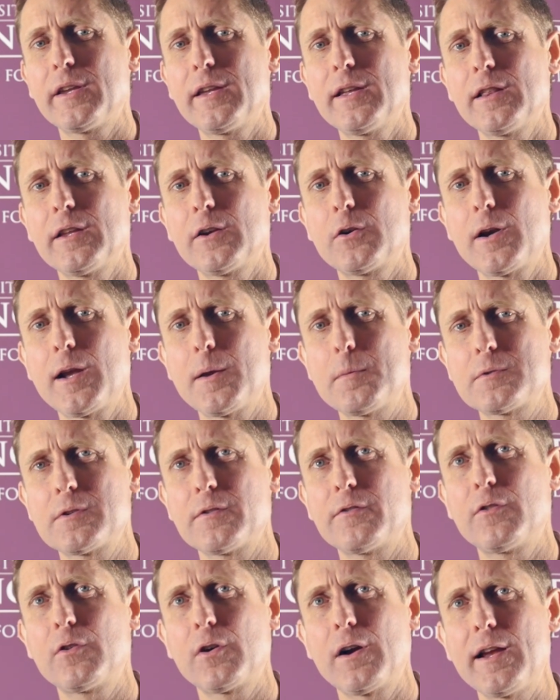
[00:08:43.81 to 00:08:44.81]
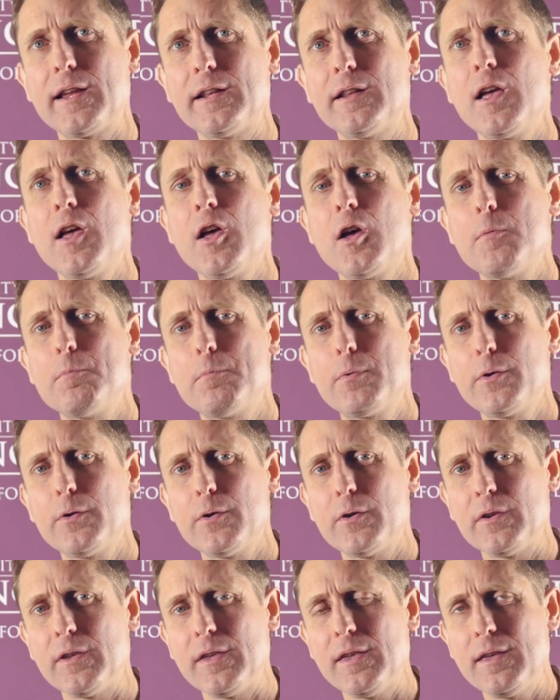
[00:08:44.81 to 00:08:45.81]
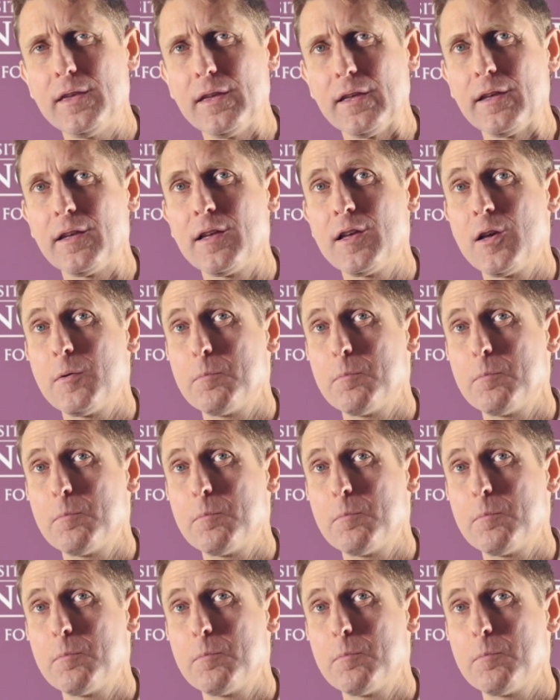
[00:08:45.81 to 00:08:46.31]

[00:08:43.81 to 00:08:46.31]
kilograms of grain per year,